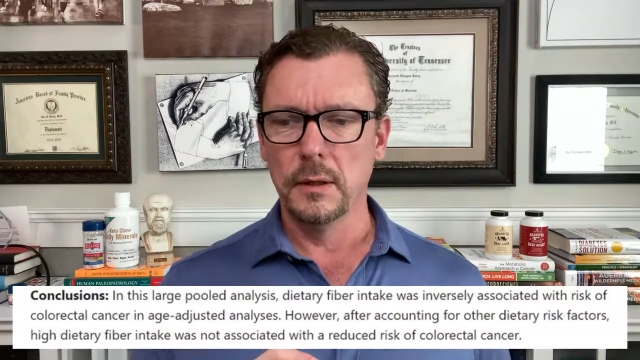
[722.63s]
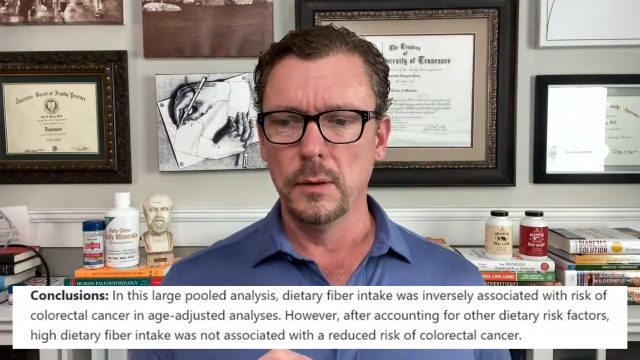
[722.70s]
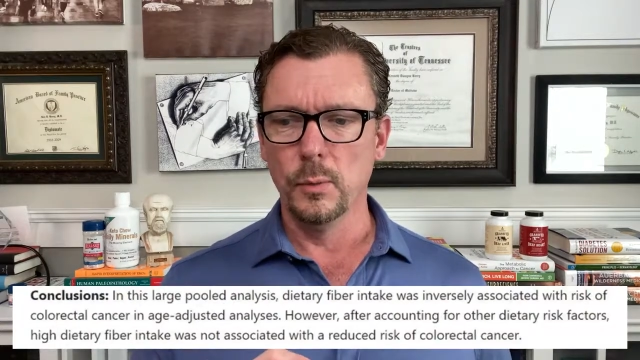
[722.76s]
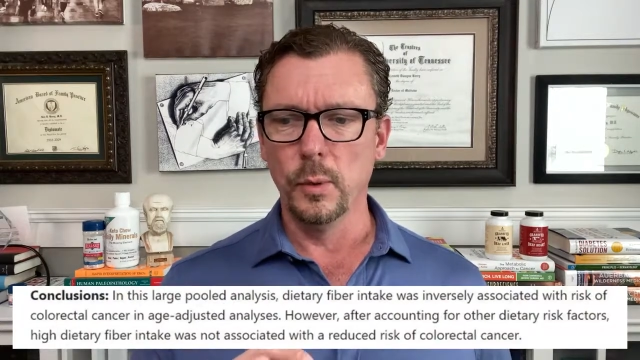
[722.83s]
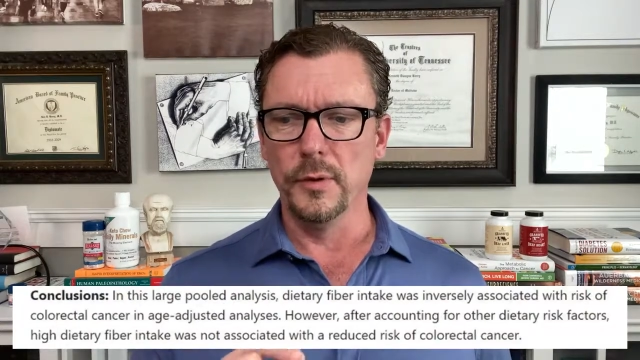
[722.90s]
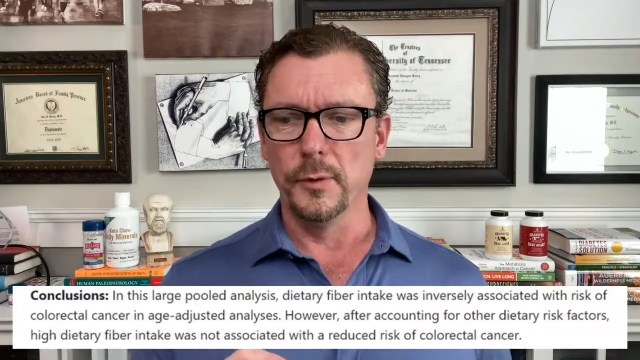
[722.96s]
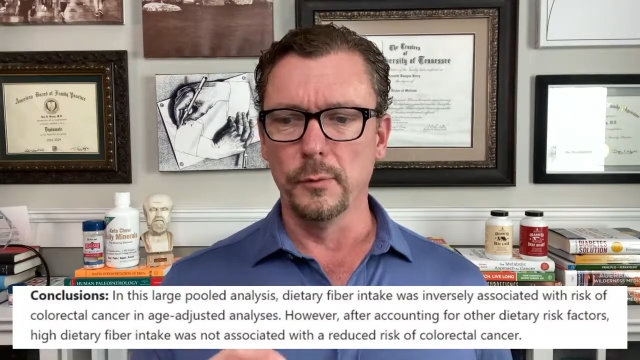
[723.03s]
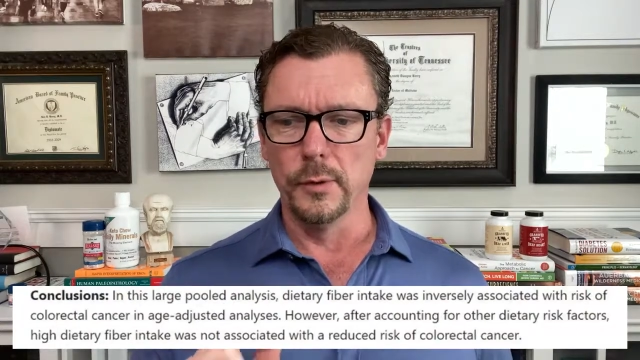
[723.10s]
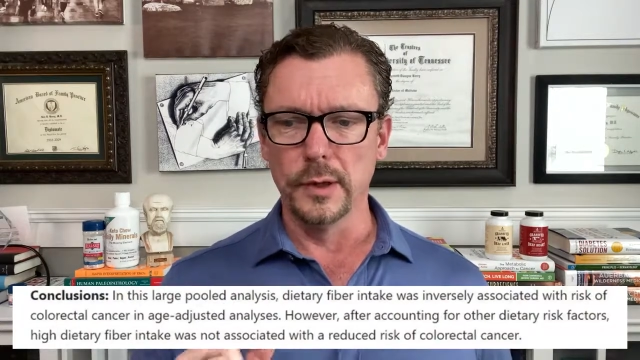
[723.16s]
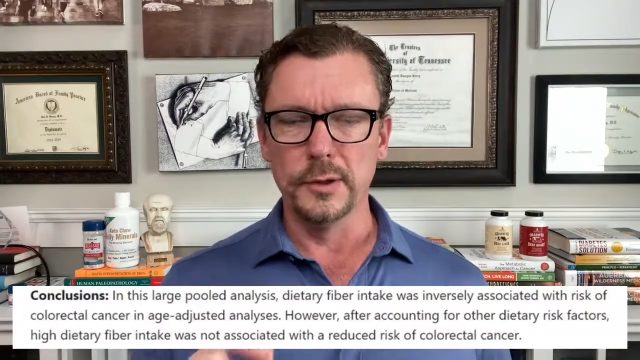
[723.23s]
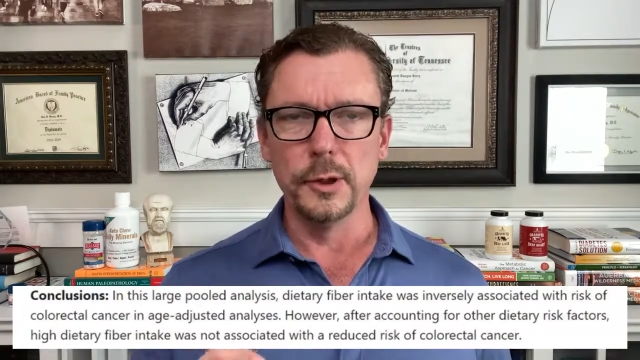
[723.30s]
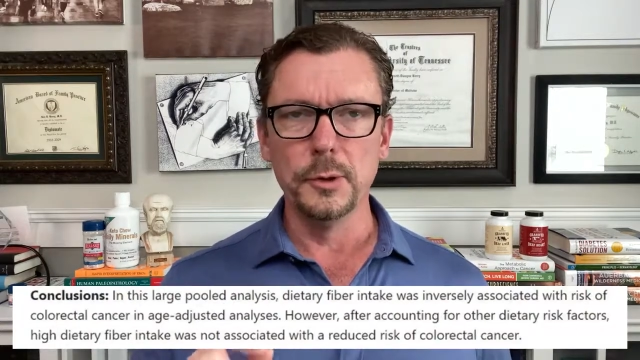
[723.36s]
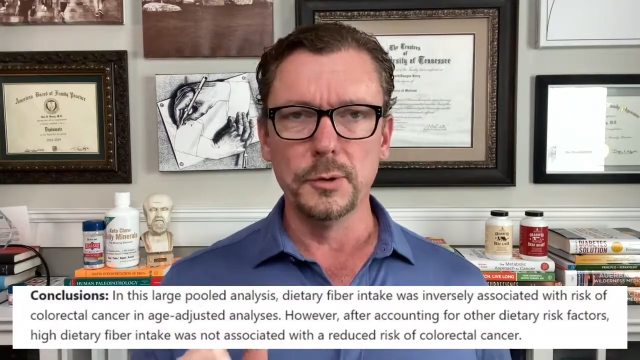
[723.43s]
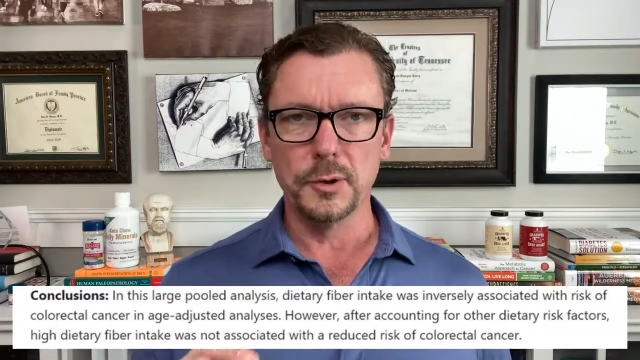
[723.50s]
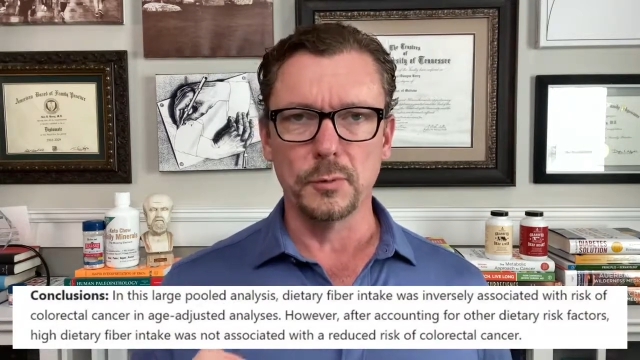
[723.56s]
with a
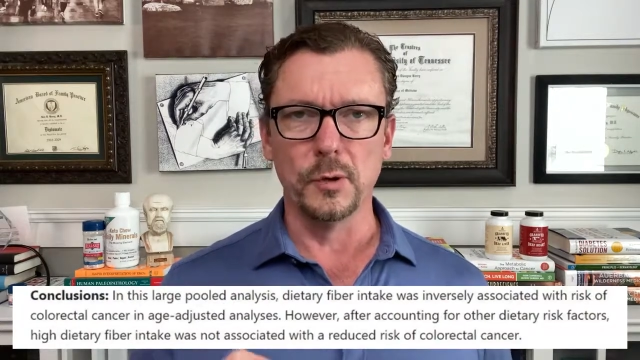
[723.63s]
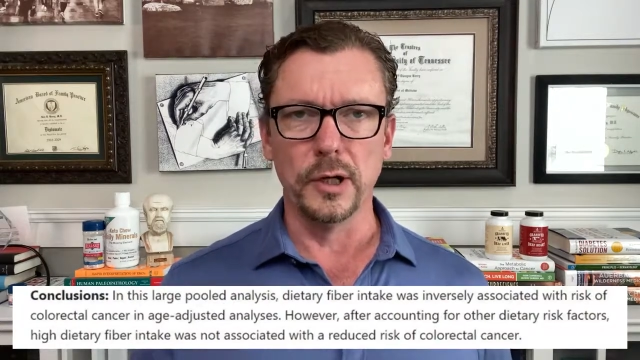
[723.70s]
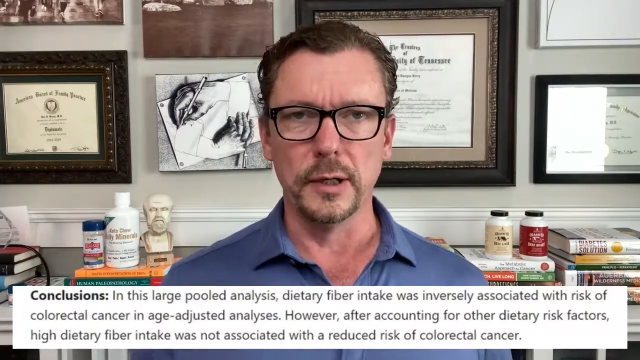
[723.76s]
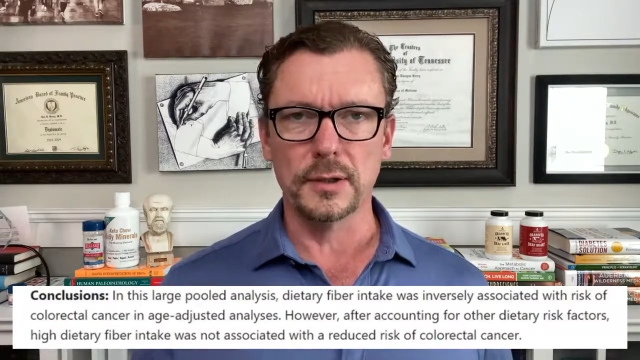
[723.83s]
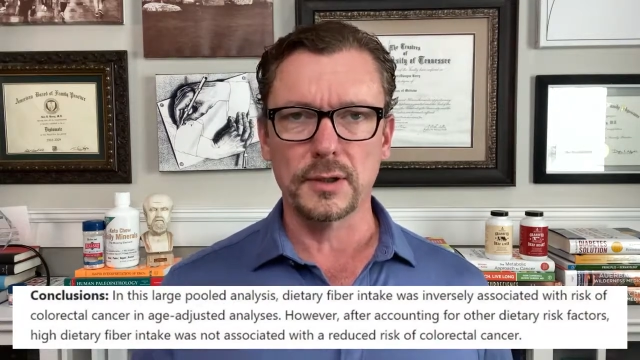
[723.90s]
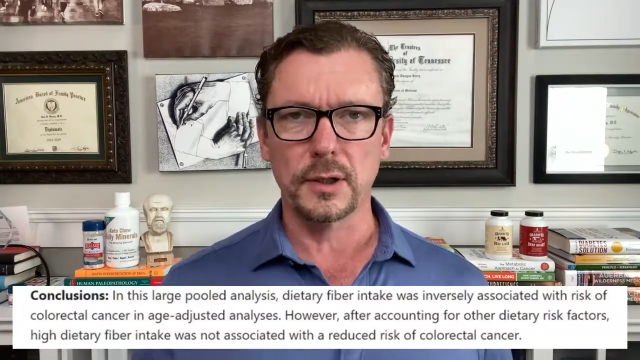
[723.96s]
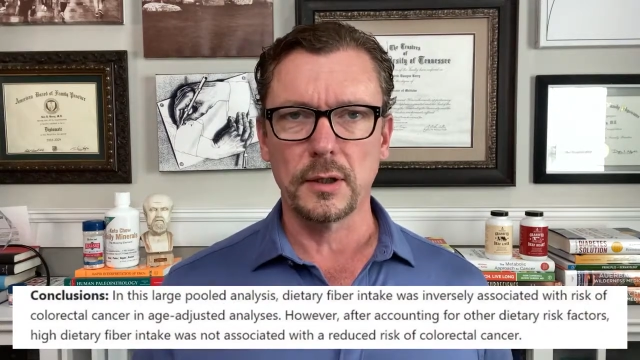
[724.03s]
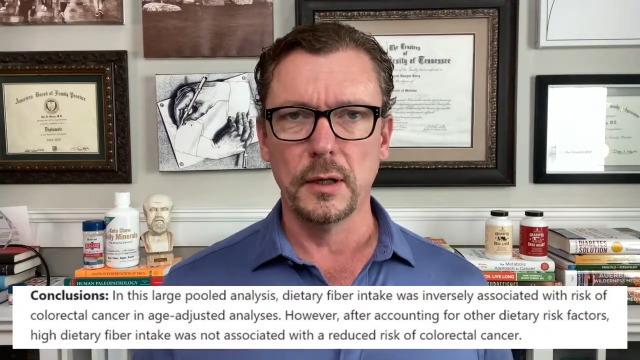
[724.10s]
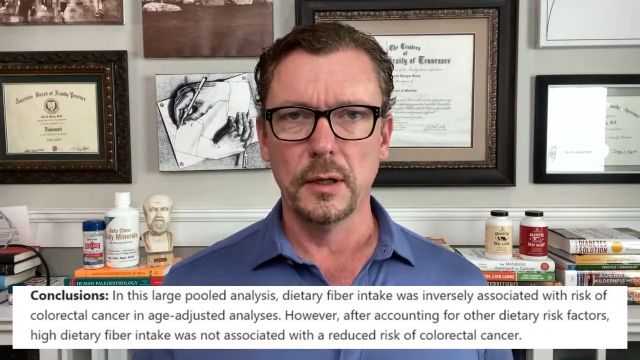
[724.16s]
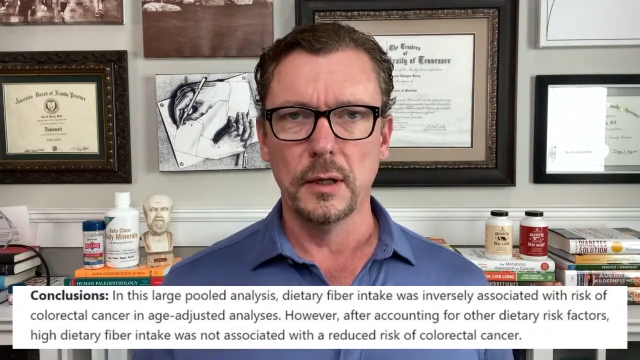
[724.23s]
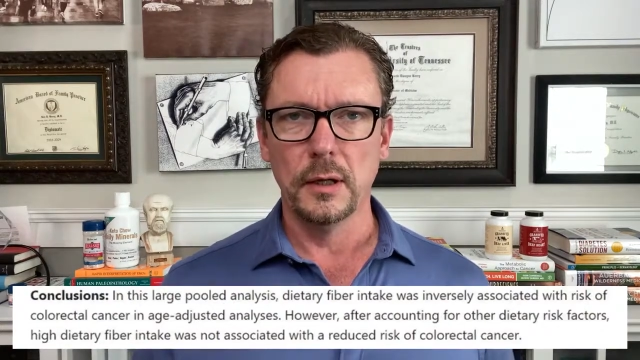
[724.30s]
reduced risk